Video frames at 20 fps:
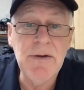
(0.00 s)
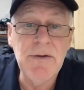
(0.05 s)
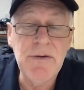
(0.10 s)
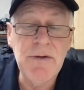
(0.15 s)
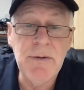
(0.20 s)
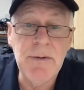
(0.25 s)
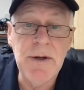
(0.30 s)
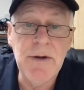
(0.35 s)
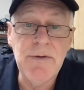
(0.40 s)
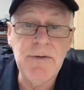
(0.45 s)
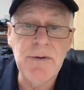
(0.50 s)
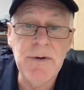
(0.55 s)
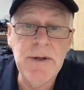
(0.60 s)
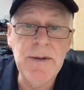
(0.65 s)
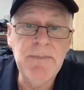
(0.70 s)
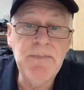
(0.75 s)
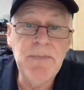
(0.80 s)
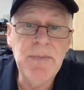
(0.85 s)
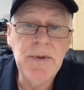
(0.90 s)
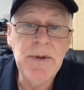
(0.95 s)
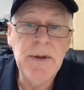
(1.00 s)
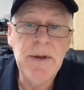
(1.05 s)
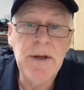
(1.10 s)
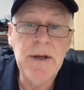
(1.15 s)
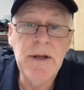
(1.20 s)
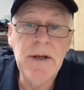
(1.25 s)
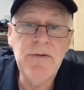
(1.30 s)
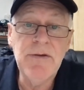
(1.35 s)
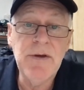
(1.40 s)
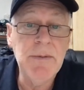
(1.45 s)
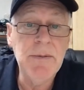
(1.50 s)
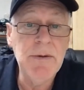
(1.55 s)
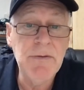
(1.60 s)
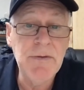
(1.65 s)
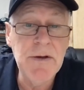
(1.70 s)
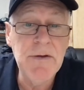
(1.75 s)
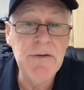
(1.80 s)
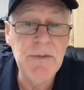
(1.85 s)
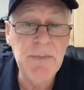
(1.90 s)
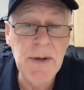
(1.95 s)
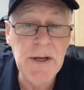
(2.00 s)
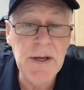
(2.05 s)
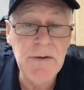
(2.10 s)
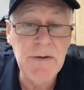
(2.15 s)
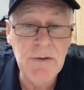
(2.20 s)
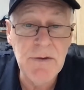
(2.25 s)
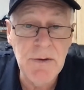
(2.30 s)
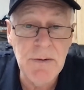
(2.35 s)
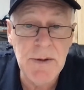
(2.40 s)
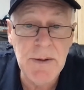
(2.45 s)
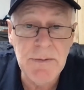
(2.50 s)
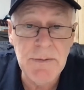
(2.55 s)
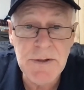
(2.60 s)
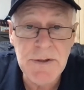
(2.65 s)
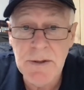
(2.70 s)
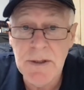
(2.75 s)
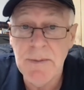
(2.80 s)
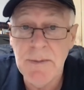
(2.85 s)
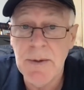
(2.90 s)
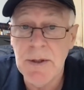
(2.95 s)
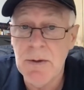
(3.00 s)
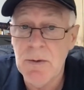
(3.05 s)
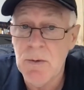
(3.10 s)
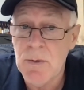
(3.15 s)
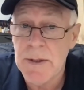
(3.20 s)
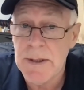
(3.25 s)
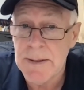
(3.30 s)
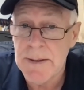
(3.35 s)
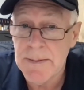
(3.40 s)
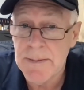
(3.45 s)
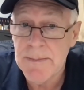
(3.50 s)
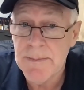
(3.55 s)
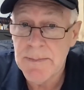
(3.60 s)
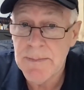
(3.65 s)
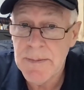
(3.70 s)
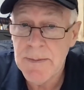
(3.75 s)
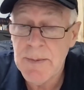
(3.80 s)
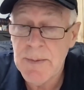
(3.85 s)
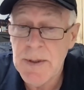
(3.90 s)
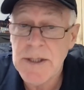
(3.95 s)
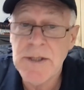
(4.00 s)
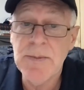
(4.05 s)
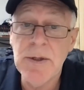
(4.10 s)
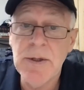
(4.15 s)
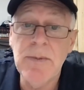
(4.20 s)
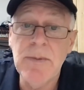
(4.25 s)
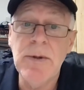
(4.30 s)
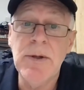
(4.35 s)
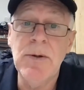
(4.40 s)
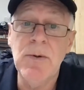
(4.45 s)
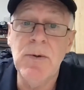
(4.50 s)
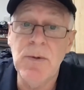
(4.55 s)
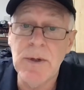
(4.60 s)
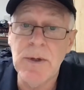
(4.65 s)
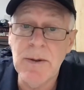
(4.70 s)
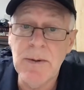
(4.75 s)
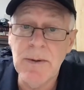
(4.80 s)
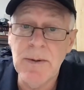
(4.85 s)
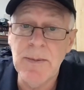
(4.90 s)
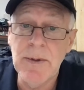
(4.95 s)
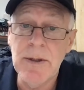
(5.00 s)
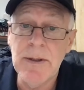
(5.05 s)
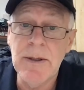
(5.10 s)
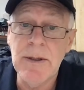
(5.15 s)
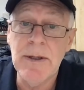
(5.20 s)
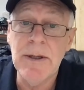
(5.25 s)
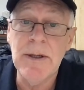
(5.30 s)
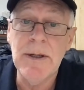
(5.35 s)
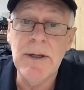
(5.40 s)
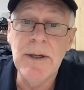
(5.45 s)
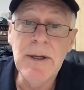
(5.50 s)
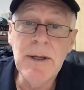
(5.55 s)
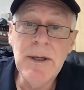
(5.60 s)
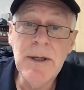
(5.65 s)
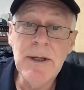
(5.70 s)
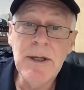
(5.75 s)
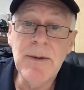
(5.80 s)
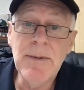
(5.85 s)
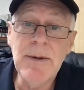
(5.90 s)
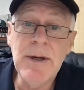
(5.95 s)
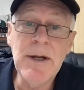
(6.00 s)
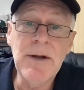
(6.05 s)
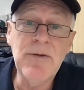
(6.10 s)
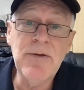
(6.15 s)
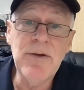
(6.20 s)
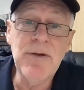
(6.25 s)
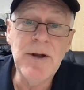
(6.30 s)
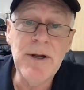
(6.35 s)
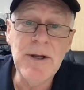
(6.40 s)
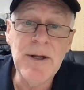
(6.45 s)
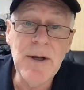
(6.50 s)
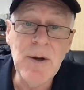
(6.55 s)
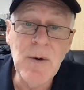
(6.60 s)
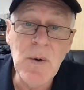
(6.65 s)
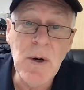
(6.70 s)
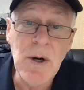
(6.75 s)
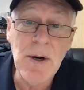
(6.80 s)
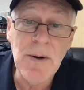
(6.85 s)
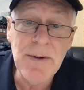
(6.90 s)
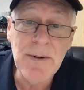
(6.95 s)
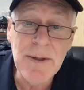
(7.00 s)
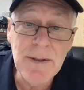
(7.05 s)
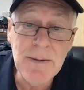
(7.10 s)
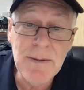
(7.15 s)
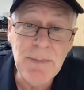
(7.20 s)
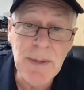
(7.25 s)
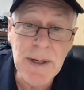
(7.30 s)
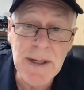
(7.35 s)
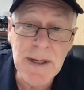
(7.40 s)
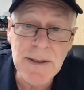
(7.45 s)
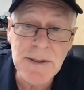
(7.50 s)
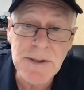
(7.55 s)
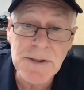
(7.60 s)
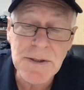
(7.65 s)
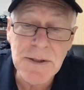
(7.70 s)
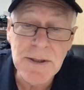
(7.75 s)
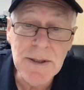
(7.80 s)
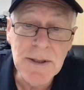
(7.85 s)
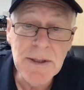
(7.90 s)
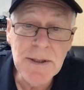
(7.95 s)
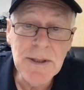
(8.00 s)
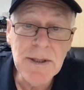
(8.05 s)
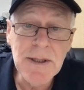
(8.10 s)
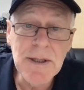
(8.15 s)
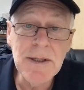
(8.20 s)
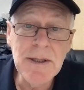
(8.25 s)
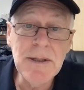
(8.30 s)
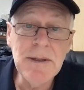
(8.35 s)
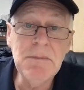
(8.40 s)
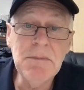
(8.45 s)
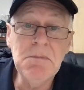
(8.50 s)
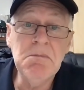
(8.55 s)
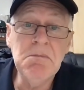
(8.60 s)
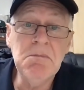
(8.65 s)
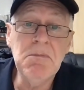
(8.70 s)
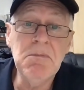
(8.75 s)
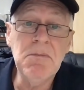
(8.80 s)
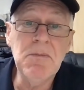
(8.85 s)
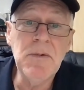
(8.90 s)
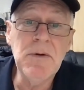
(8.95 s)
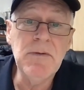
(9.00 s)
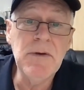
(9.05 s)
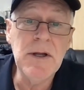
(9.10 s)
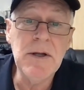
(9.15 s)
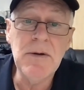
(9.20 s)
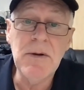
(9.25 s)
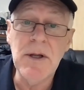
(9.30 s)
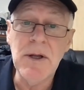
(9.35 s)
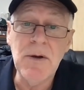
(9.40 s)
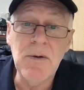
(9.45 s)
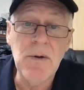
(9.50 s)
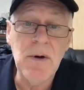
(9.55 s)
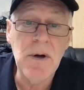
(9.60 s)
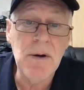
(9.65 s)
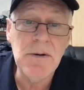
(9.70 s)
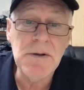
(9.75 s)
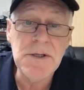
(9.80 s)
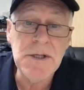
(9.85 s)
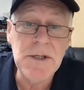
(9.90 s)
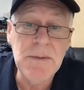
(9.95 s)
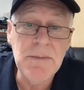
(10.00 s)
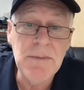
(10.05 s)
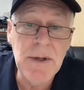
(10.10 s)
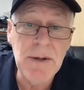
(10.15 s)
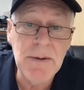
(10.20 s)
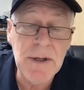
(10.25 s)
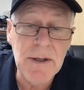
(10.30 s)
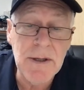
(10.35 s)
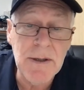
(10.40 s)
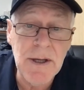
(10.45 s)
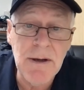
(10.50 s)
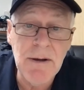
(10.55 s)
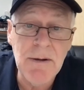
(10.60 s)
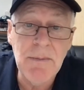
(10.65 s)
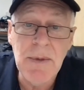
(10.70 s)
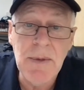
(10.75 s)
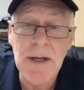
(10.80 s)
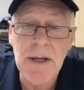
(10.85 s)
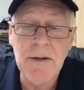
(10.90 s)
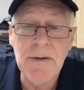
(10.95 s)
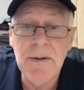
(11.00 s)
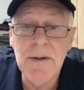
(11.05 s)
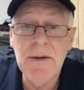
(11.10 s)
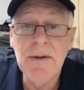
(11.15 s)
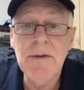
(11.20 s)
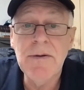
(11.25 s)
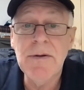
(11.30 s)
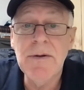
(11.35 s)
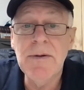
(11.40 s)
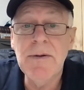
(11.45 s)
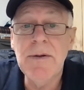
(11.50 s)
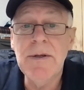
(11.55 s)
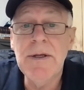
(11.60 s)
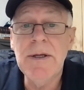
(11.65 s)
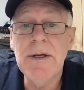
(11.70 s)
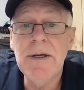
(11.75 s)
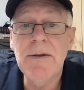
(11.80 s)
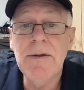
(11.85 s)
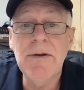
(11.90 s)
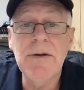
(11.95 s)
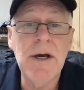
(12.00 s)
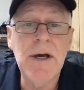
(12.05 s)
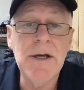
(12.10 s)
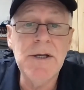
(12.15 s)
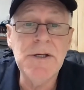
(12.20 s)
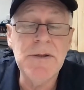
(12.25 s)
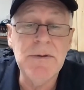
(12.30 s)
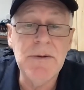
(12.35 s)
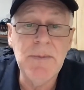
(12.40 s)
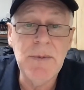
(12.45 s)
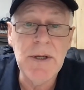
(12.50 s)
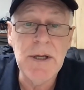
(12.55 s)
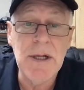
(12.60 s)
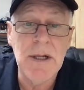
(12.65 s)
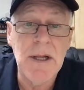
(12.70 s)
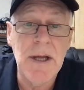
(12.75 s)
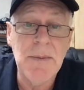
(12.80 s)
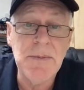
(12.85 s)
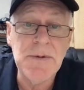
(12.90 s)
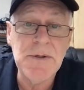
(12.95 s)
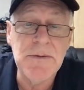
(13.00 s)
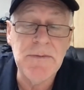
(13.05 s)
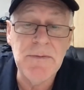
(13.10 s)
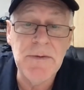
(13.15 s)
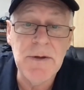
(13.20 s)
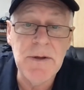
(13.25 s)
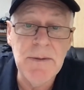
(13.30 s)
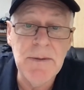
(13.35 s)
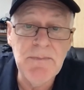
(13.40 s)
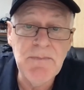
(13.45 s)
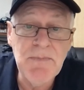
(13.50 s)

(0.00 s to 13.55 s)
to entry, and some of the things the banks are doing, which are a little bit naughty. The banks have been a bit naughty. I mean, we had a Senate inquiry into banks. We've had inquiries in America going back to the days of the big collapse of the